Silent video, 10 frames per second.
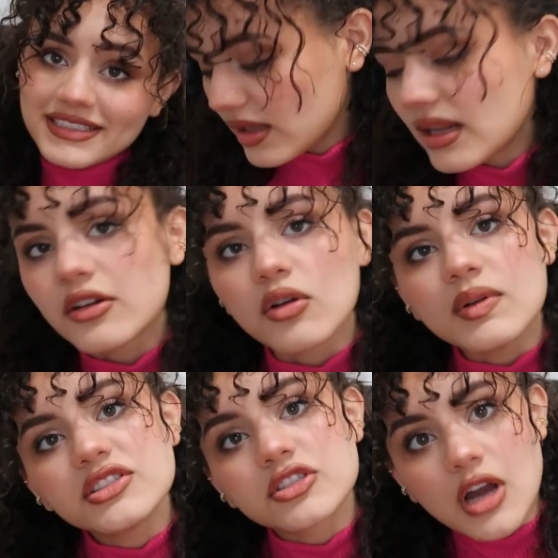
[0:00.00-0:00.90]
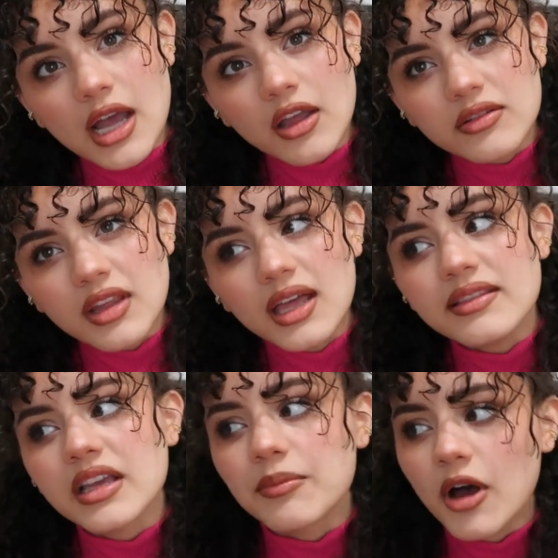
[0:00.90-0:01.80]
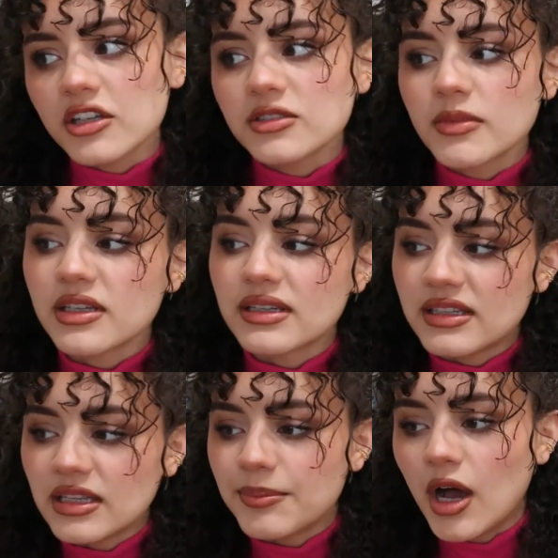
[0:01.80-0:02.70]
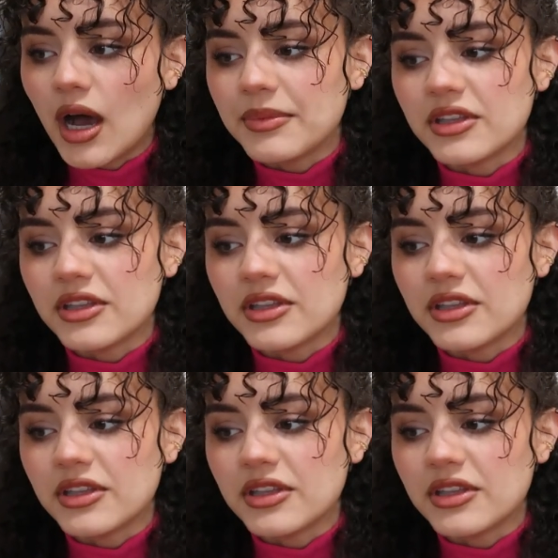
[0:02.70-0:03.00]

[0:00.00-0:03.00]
And I'd always try online like Poshmark and Depop,